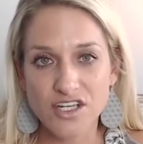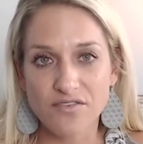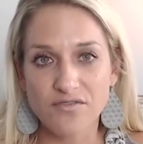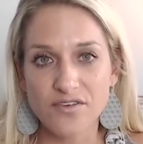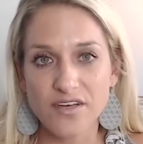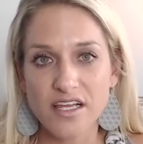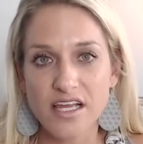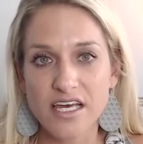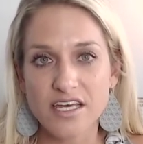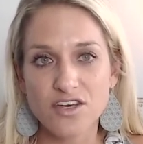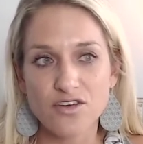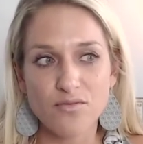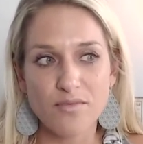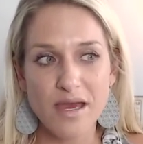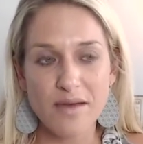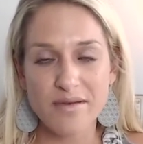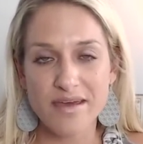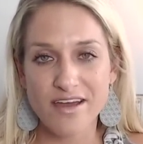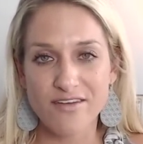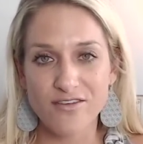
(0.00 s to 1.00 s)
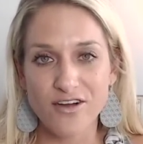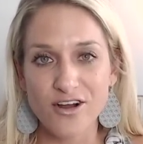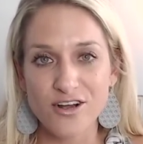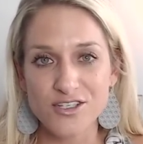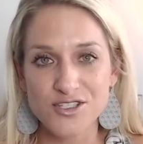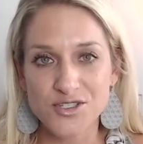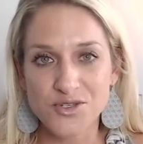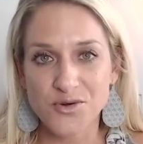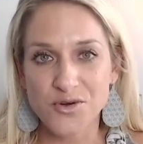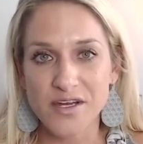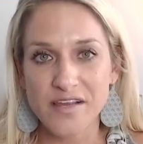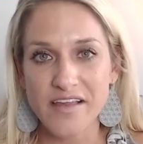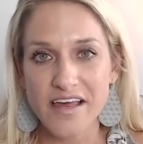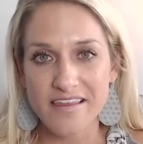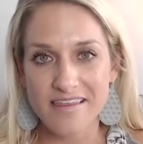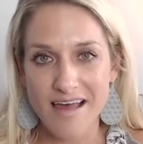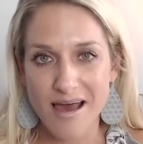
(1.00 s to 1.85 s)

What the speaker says: I feel like you maybe have heard a story like